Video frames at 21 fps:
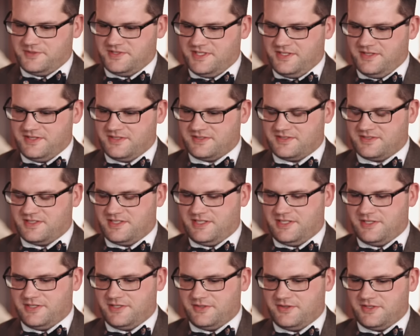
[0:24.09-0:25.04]
we see this
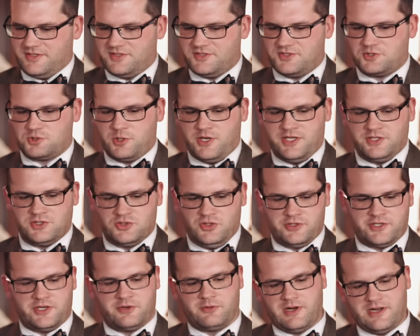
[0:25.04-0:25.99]
uh, this strange
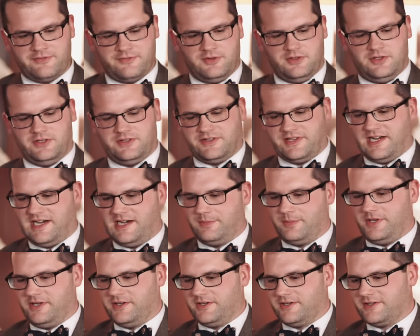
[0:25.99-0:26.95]
looking rifle on
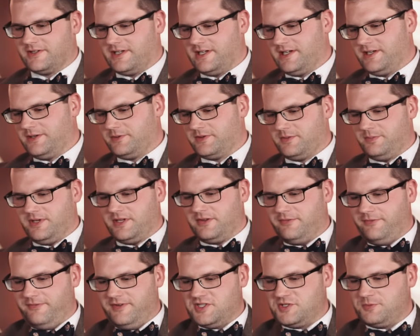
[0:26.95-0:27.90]
top here uh, with the big
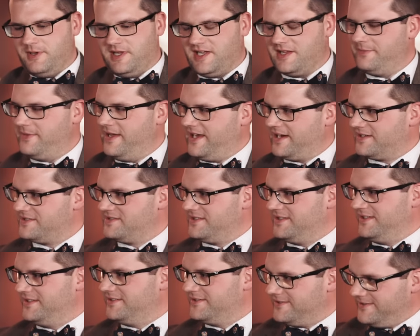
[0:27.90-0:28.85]
fish belly
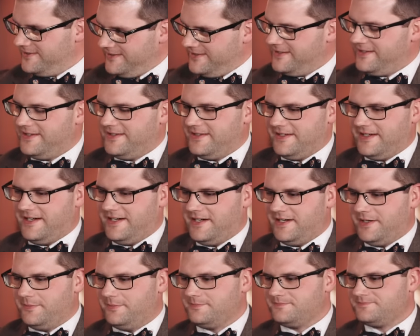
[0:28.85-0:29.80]
magazine. Right, that's um, the